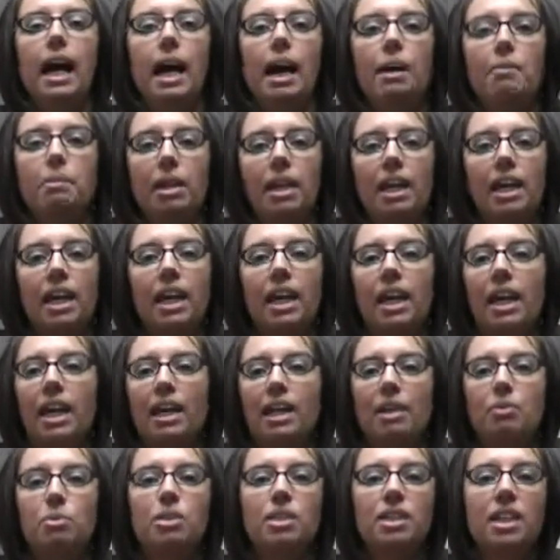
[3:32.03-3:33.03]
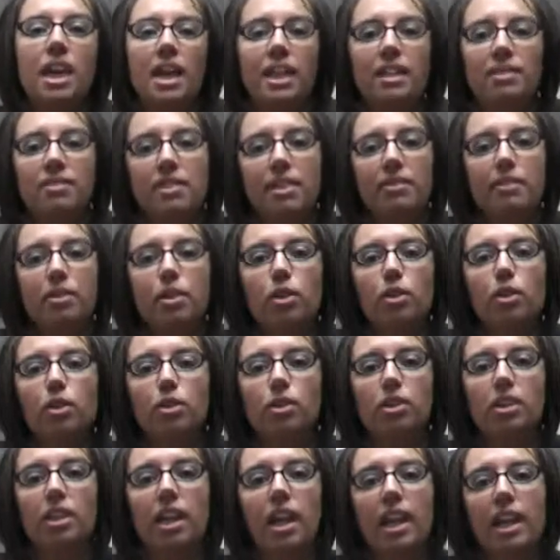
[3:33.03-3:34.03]
And it was kind of
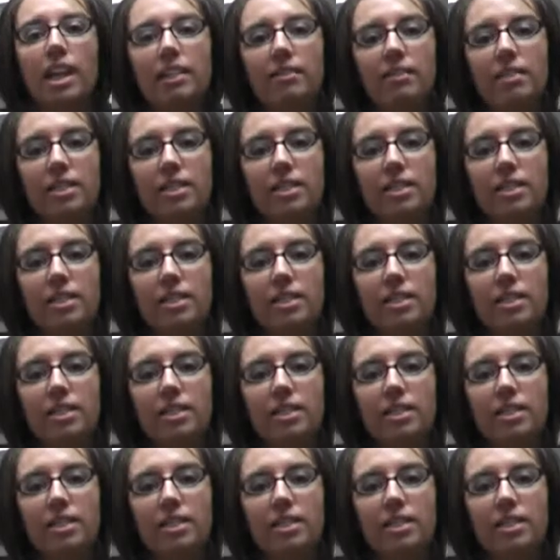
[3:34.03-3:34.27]
difficult to kind